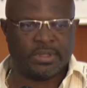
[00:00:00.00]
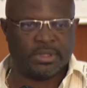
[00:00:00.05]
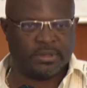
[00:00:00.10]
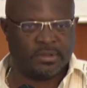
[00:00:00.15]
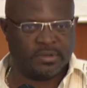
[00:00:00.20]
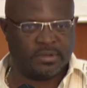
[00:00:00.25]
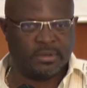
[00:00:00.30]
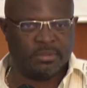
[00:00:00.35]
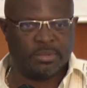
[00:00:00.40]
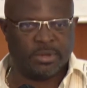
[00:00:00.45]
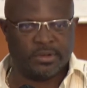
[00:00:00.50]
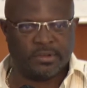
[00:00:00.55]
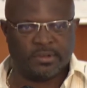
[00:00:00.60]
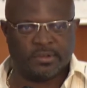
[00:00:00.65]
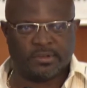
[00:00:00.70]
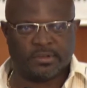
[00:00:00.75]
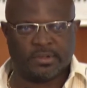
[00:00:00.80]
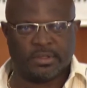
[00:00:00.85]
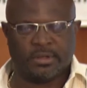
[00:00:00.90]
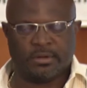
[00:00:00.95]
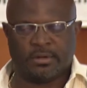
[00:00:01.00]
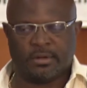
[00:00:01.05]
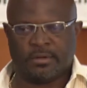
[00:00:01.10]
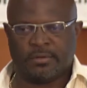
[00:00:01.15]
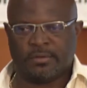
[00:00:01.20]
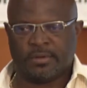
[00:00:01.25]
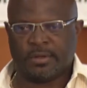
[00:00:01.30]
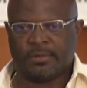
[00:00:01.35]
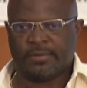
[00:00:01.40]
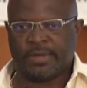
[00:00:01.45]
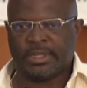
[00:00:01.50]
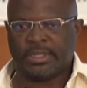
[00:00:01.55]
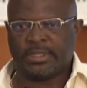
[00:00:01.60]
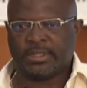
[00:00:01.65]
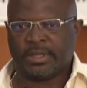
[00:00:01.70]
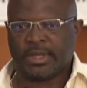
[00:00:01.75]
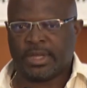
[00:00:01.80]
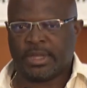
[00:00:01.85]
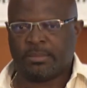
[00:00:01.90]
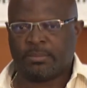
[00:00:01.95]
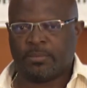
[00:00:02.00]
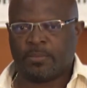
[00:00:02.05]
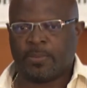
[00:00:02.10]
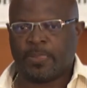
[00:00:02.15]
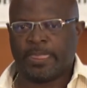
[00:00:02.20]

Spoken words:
there is an emergency of any type.